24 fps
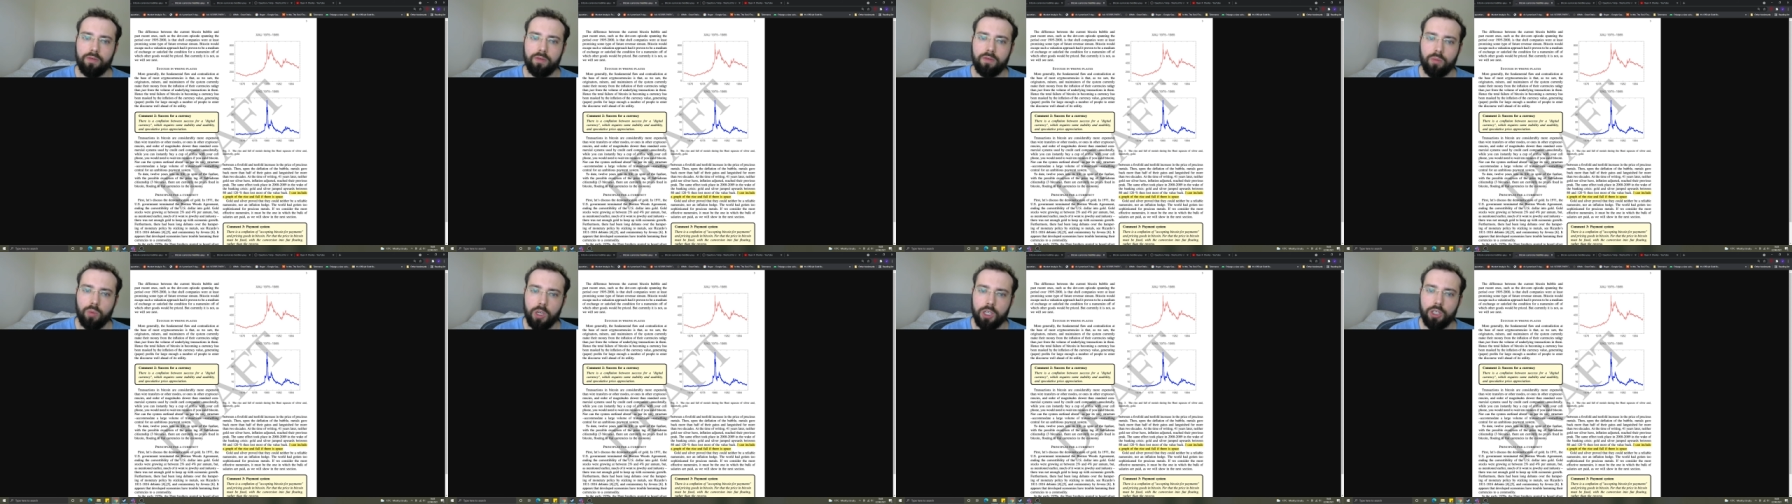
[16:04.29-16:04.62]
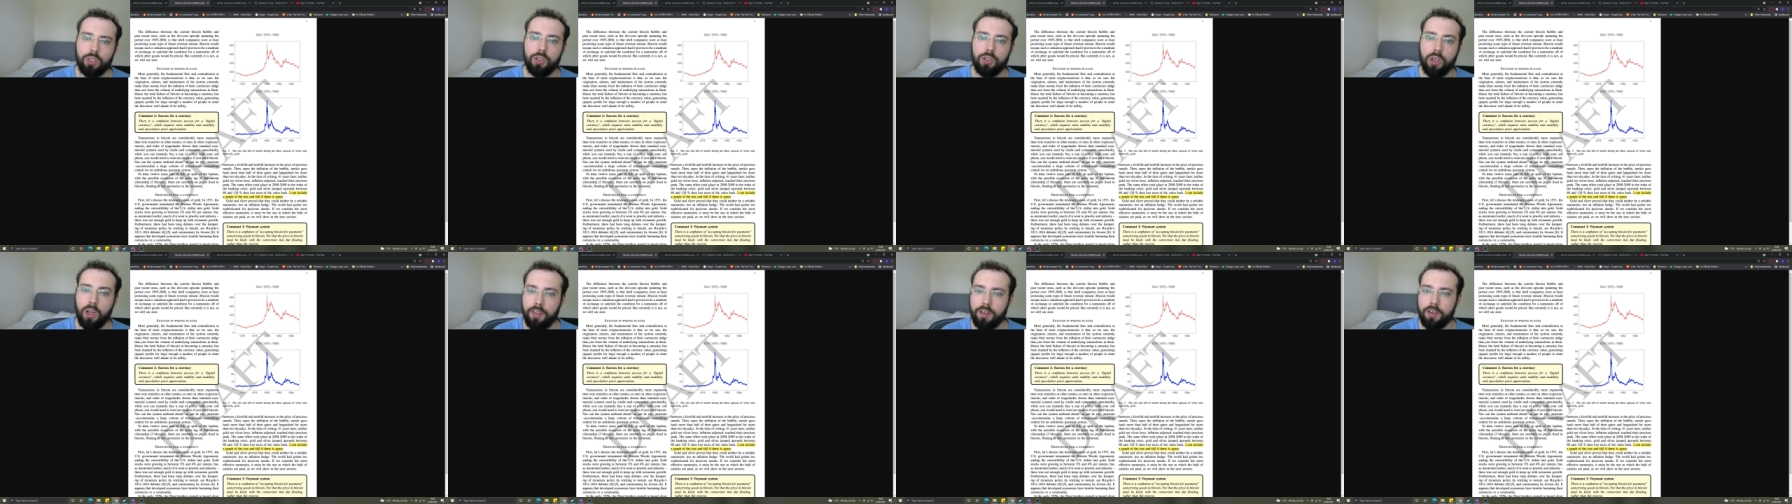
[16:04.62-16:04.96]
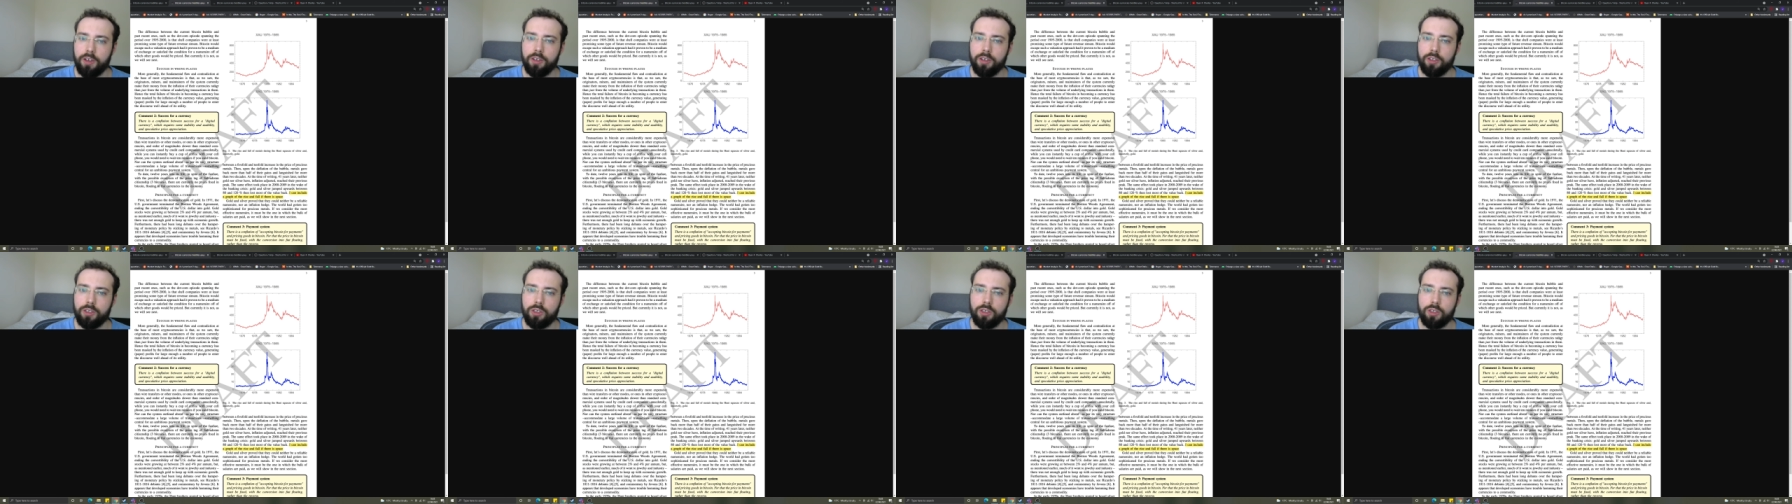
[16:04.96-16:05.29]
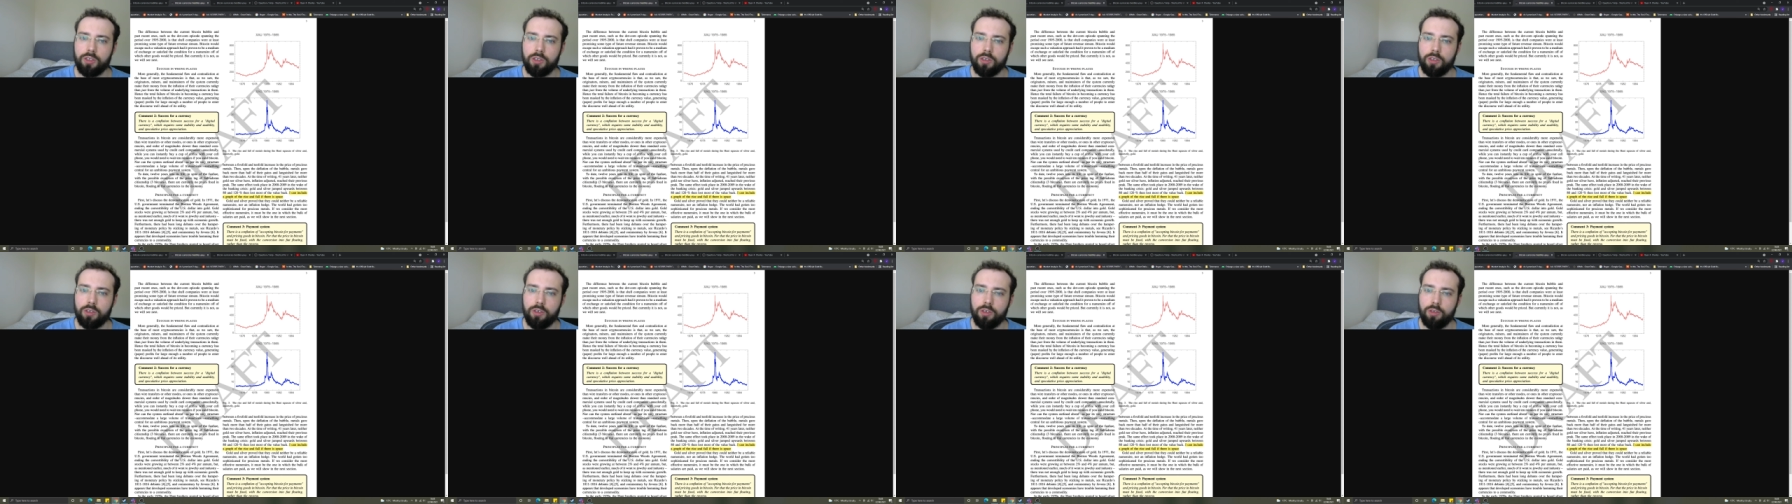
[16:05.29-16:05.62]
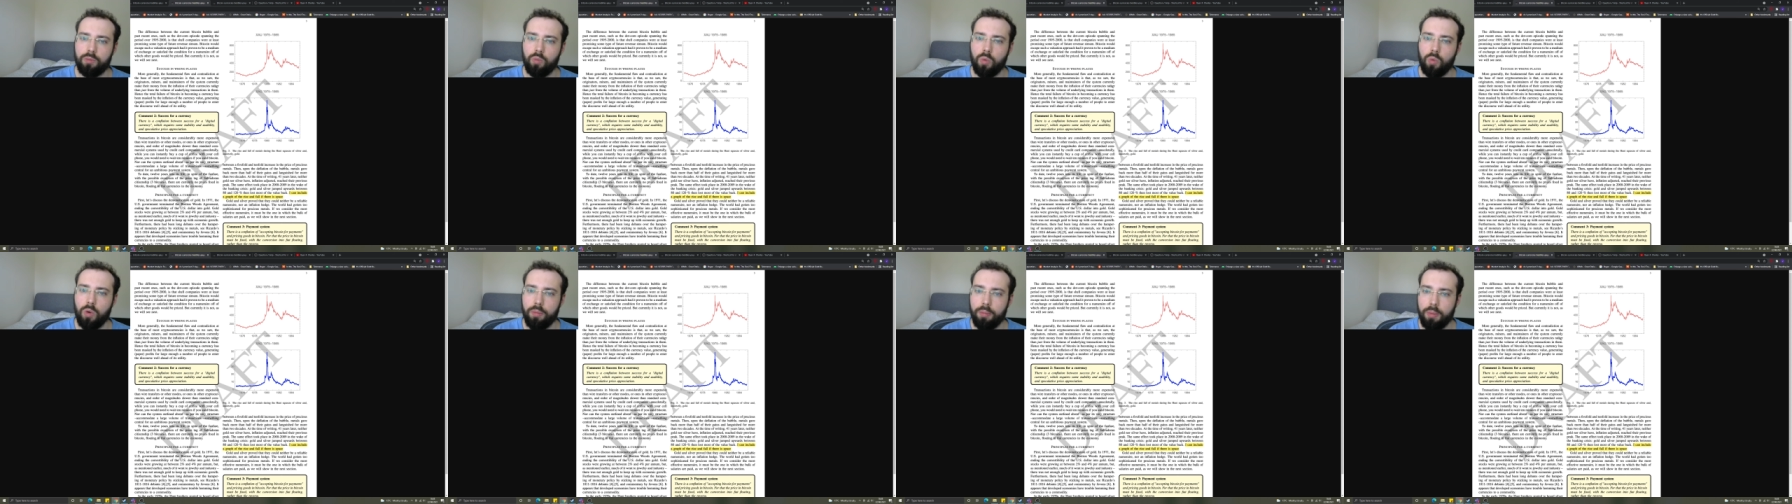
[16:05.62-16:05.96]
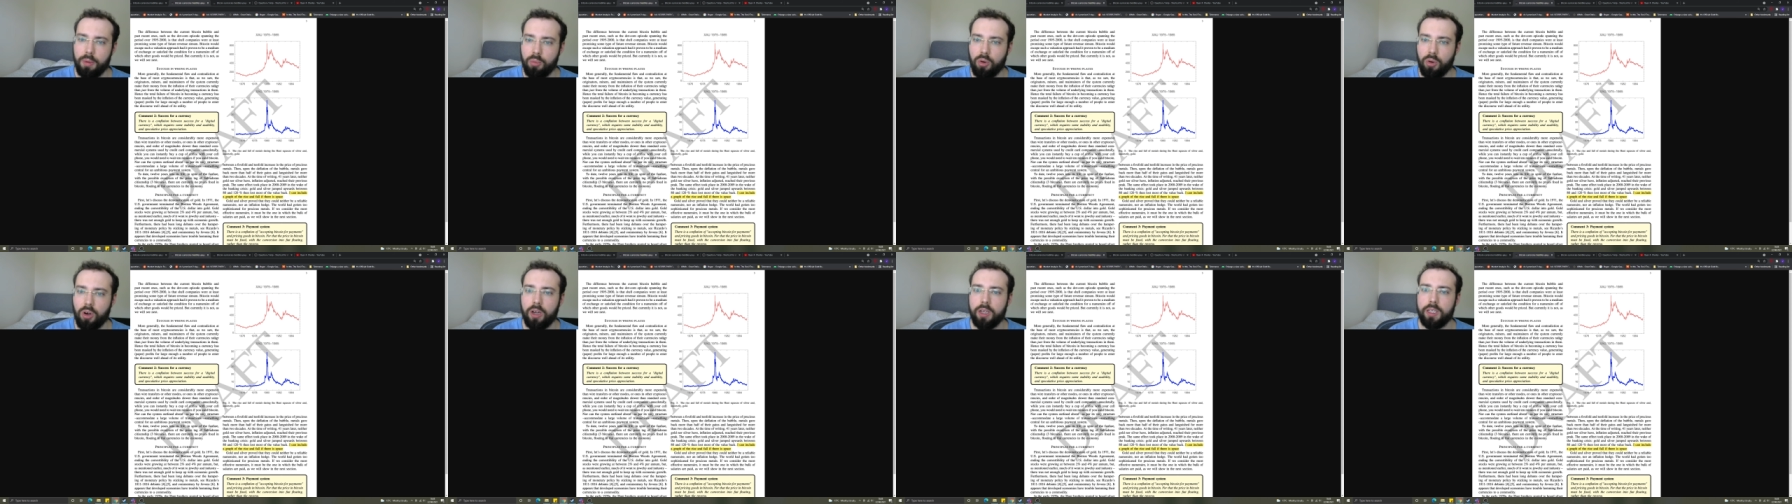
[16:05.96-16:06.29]
which other goods could would be
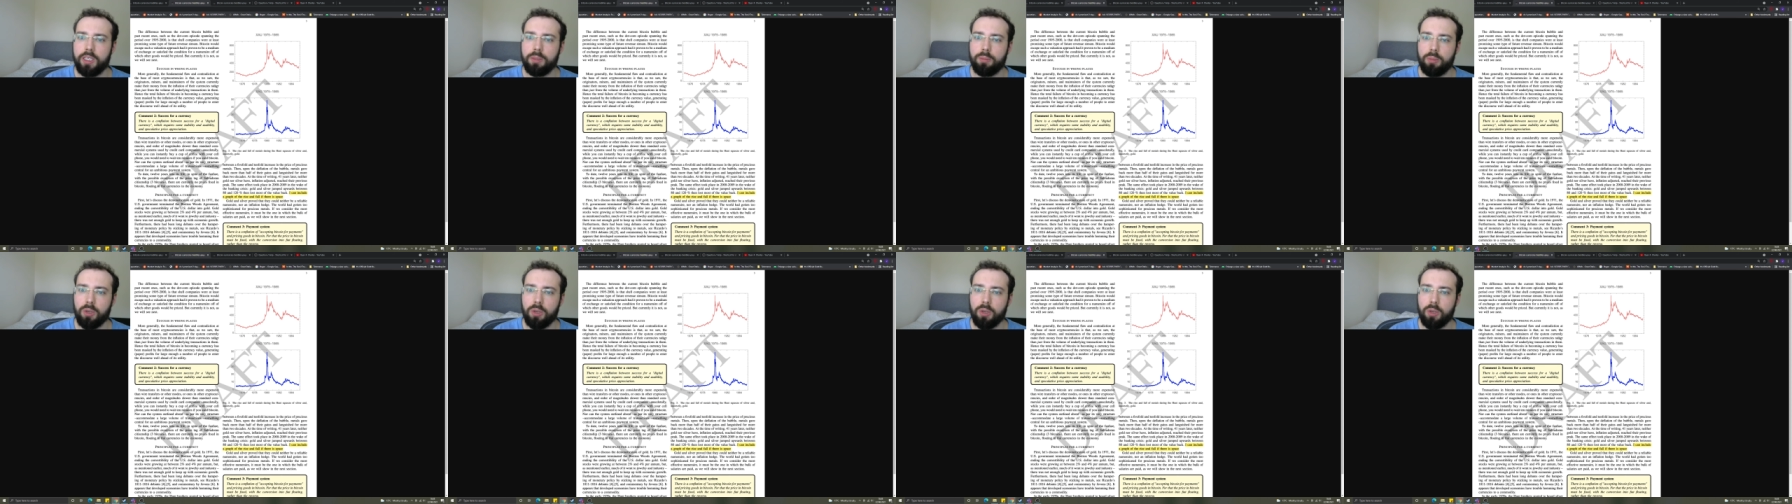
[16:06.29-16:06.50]
priced,